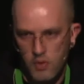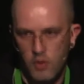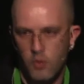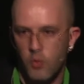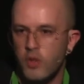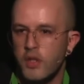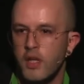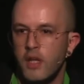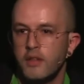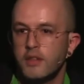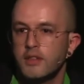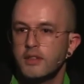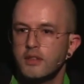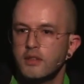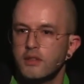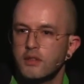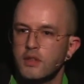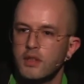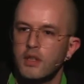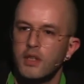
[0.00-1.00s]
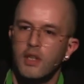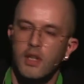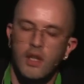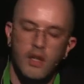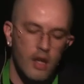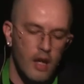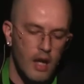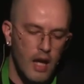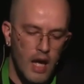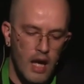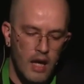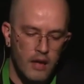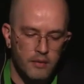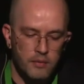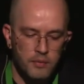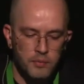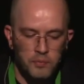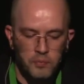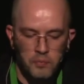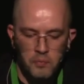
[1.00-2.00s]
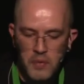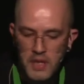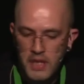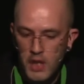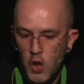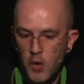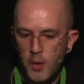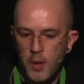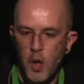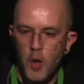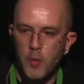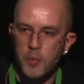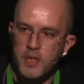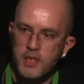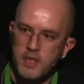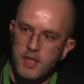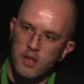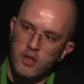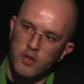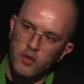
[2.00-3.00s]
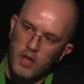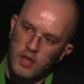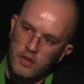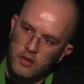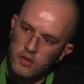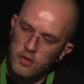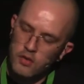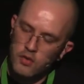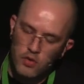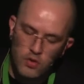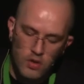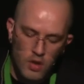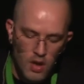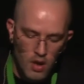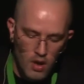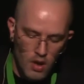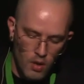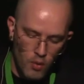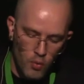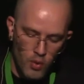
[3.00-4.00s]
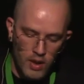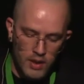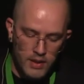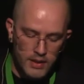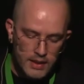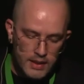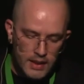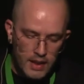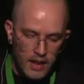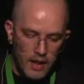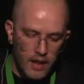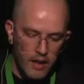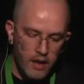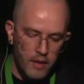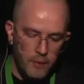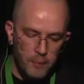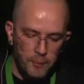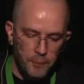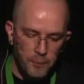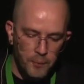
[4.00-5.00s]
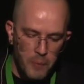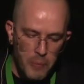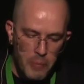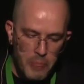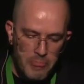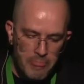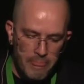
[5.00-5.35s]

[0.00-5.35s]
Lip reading: whatever, and many other objects that you can use. Well, the